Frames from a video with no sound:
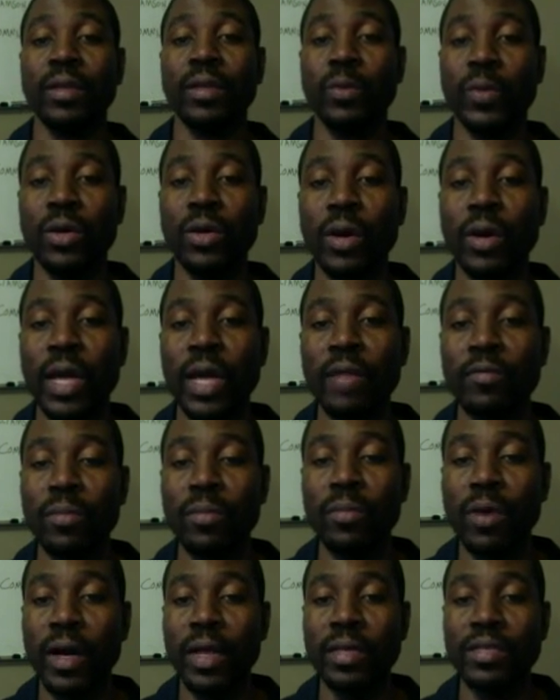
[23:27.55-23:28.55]
we go every
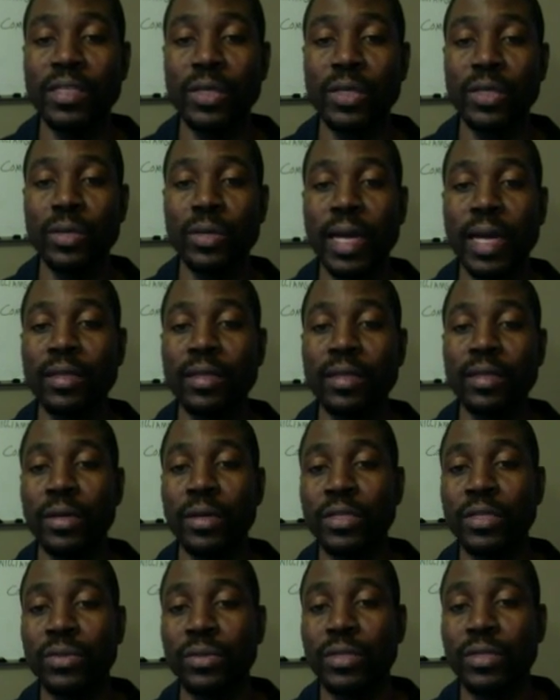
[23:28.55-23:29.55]
morning
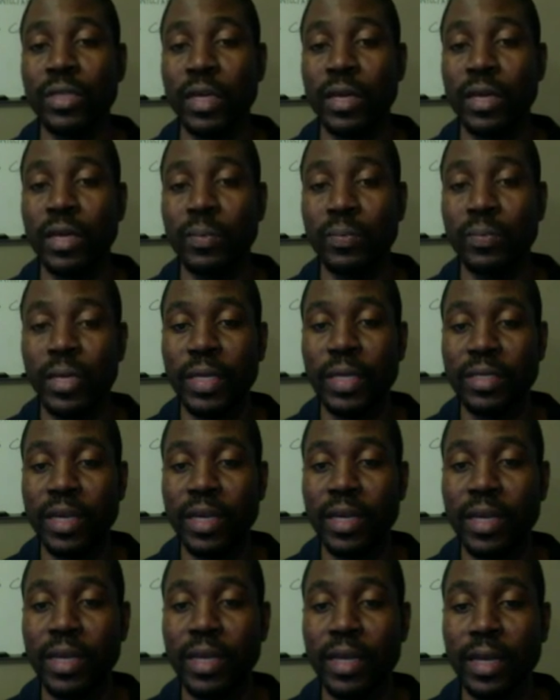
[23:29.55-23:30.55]
09:30 to
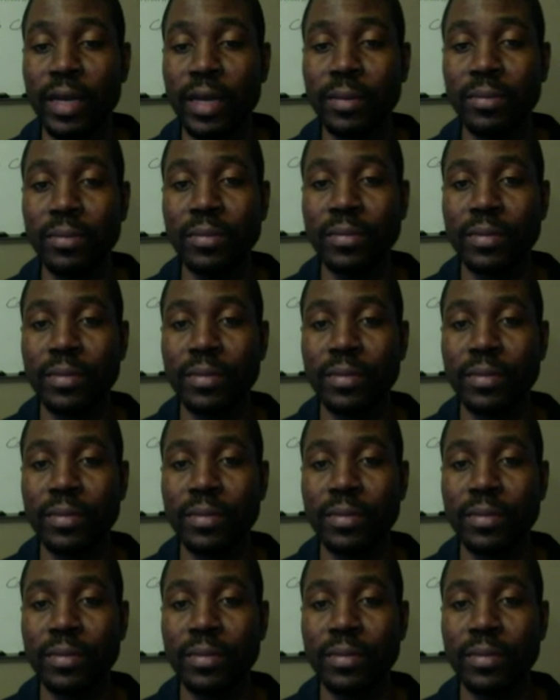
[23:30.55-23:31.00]
10 a.m.